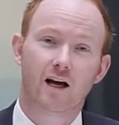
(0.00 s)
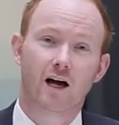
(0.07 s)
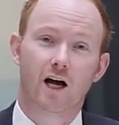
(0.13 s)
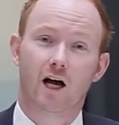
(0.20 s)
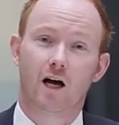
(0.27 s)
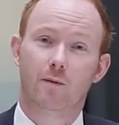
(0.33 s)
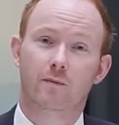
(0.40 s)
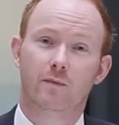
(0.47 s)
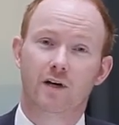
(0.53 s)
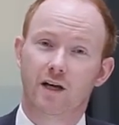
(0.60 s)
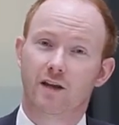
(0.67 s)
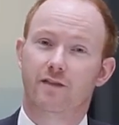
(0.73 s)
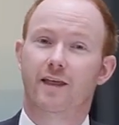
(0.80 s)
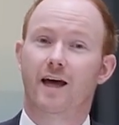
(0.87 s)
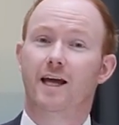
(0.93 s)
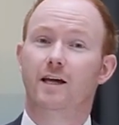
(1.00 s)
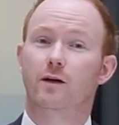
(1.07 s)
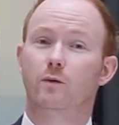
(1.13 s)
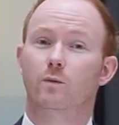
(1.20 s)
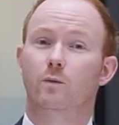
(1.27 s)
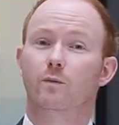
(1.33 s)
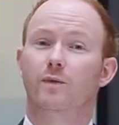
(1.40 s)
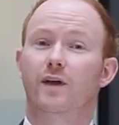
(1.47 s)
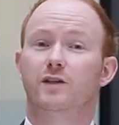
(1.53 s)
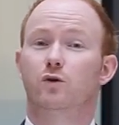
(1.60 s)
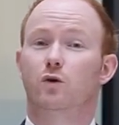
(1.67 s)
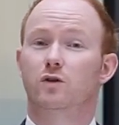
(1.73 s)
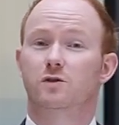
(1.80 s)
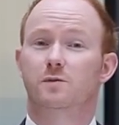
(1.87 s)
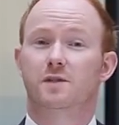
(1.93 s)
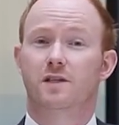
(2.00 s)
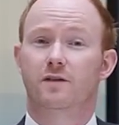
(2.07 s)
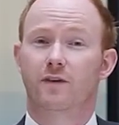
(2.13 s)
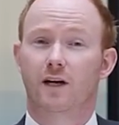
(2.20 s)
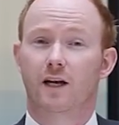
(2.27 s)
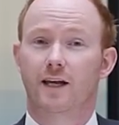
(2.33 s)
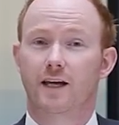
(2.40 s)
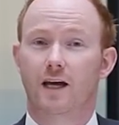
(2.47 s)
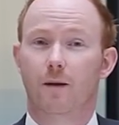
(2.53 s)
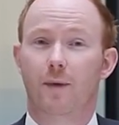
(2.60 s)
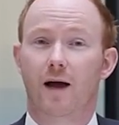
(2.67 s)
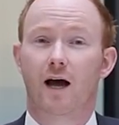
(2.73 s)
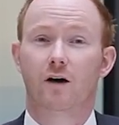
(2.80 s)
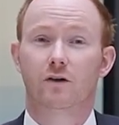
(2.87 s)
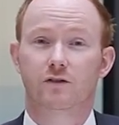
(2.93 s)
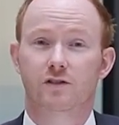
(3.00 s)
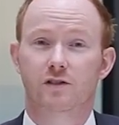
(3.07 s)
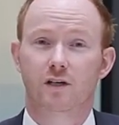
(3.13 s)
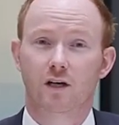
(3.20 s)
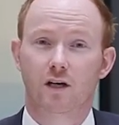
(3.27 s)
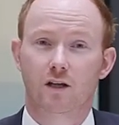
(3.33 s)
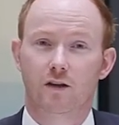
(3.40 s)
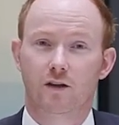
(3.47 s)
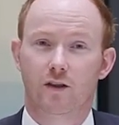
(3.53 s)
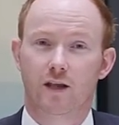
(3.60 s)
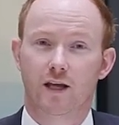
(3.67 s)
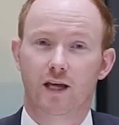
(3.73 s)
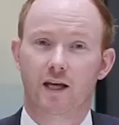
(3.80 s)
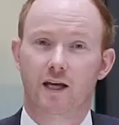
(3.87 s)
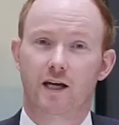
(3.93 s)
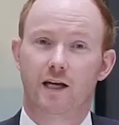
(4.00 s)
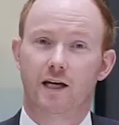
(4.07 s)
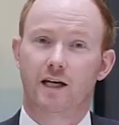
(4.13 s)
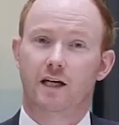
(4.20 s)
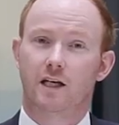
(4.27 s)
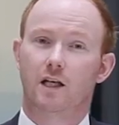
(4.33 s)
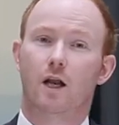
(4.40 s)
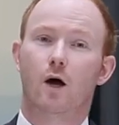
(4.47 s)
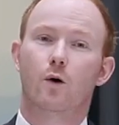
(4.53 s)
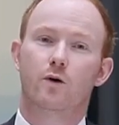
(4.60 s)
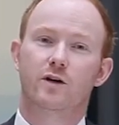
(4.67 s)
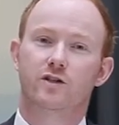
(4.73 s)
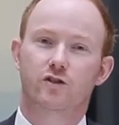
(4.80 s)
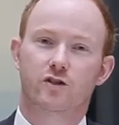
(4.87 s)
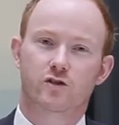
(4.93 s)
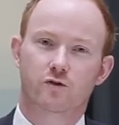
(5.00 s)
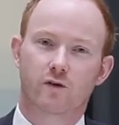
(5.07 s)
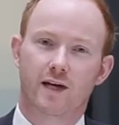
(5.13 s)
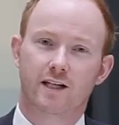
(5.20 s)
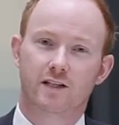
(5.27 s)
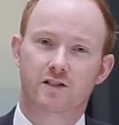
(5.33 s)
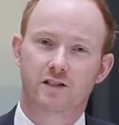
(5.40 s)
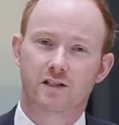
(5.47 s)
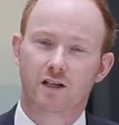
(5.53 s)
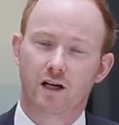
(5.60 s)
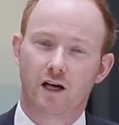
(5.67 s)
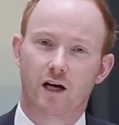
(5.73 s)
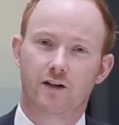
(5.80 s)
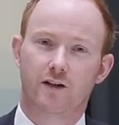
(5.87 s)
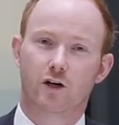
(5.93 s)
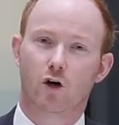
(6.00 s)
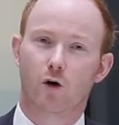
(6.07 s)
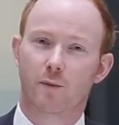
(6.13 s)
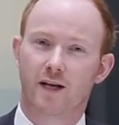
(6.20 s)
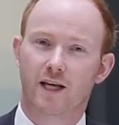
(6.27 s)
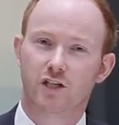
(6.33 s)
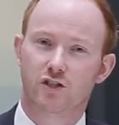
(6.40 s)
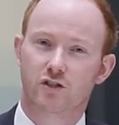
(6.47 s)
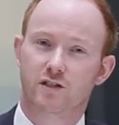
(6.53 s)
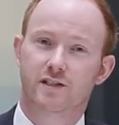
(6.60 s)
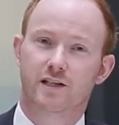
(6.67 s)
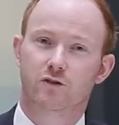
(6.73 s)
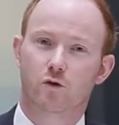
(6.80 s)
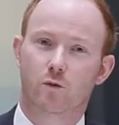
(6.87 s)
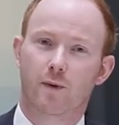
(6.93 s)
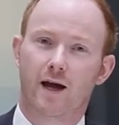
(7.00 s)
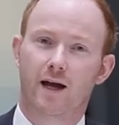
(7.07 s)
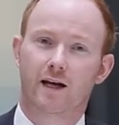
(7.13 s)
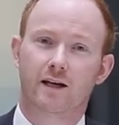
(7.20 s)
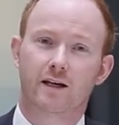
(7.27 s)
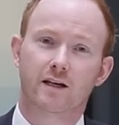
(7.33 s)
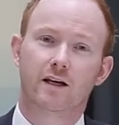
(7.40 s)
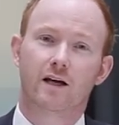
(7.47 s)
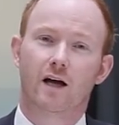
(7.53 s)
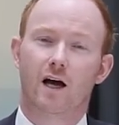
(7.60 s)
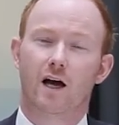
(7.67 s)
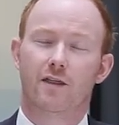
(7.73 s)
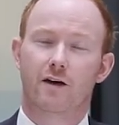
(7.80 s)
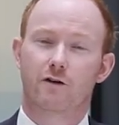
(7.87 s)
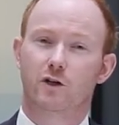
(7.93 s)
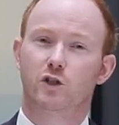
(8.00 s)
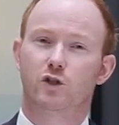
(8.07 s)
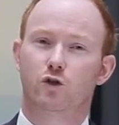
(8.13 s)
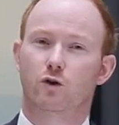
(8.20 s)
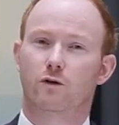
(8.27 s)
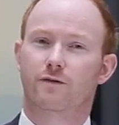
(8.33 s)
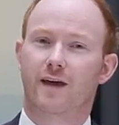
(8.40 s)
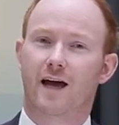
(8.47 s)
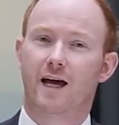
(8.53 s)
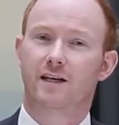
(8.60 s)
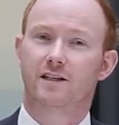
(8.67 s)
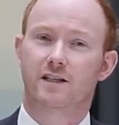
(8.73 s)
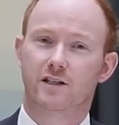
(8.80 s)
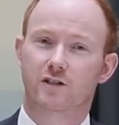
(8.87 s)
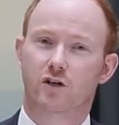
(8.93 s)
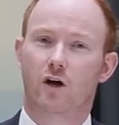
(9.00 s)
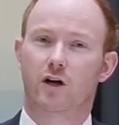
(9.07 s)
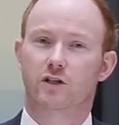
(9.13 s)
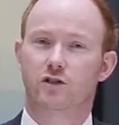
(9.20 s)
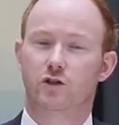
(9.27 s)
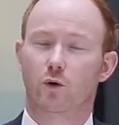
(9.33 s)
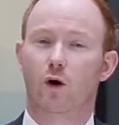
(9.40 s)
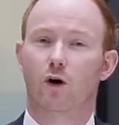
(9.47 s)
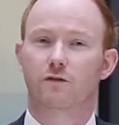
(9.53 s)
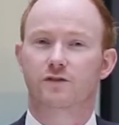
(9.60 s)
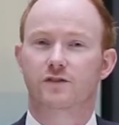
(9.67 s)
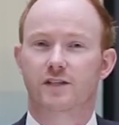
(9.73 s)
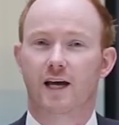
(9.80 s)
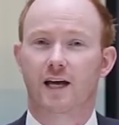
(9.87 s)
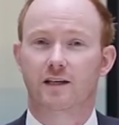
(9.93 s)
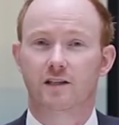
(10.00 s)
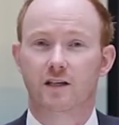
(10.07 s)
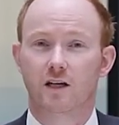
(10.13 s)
Um, they, they talked specifically about the lower interest rates and the accommodation of the central bank uh, they're unsure if that is going to offset